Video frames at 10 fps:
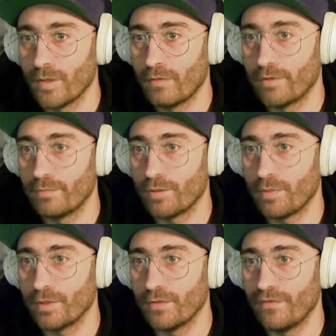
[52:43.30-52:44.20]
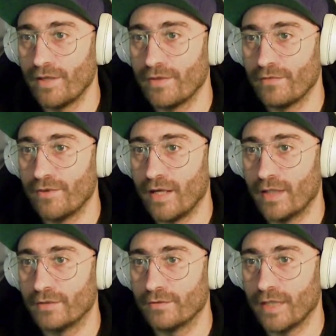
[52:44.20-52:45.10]
A read property of
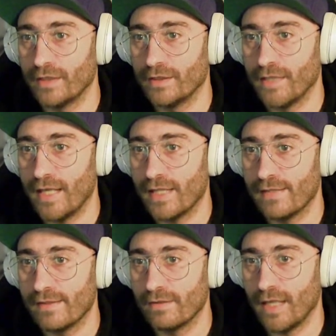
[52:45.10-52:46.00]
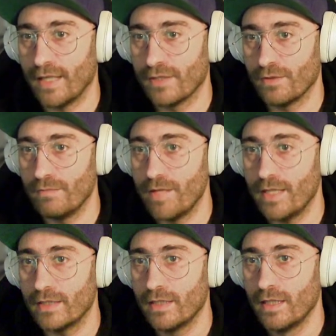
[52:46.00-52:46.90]
undefined regarding X. Okay, so we
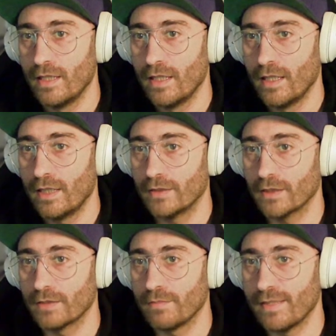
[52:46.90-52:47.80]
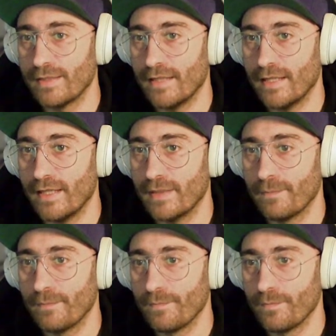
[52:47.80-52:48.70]
made another mistake
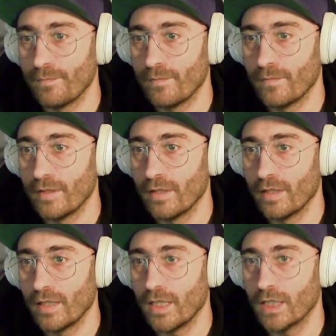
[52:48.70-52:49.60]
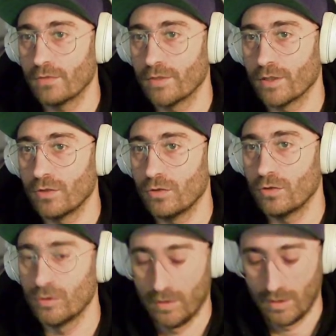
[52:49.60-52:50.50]
into the
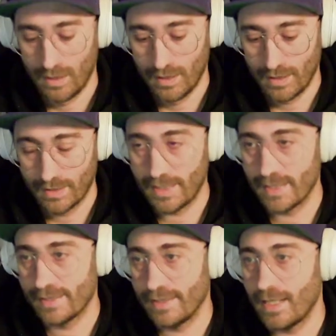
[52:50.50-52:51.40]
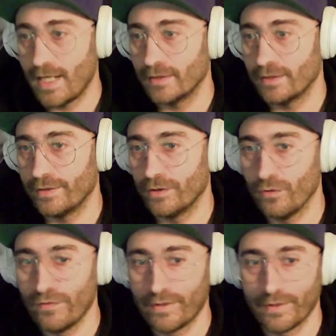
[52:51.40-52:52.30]
code. Let's iterate
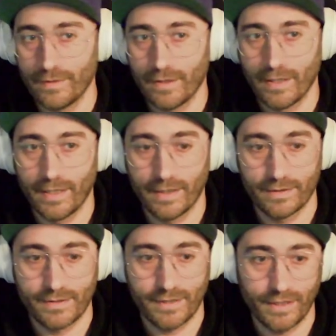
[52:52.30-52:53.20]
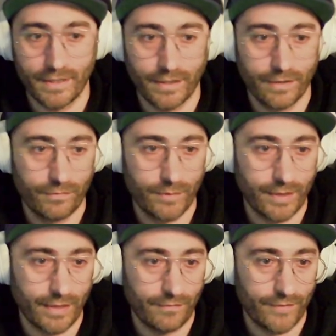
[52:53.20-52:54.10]
over and see if we
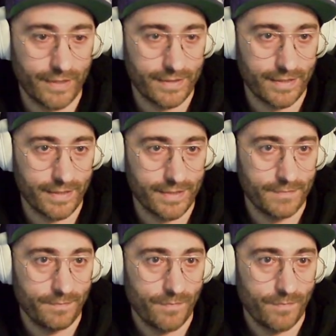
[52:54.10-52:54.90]
can fix this.